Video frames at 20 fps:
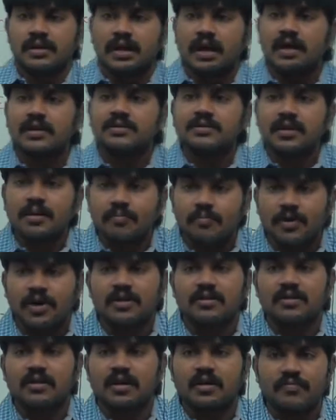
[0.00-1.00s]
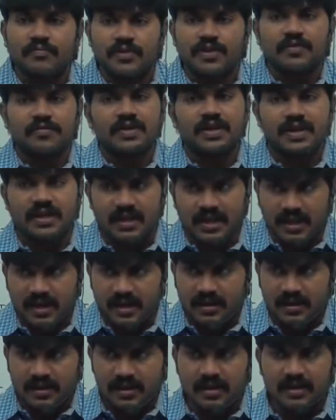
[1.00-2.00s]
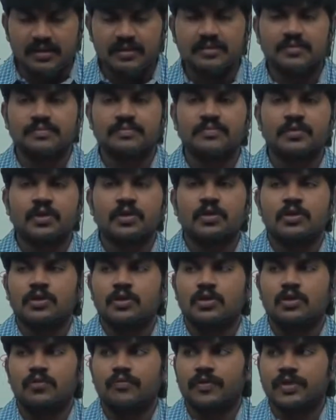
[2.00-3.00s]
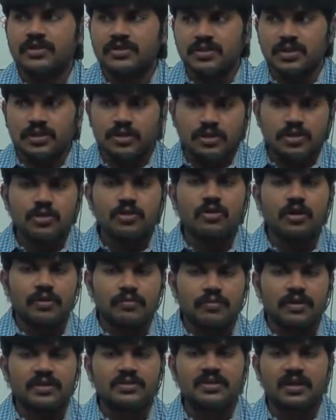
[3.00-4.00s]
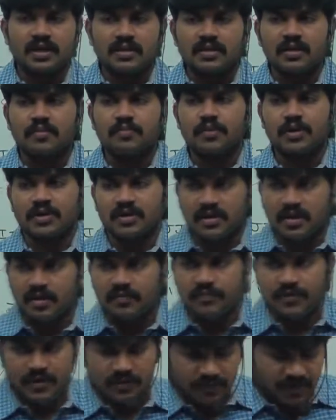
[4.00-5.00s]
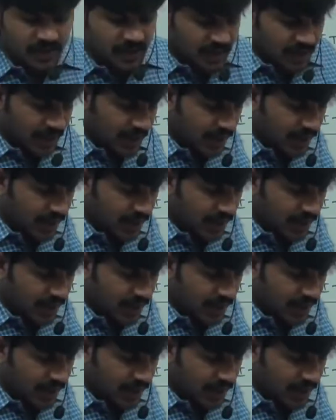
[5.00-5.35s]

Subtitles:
as a part of event handling. To fix GUI bugs as a part of event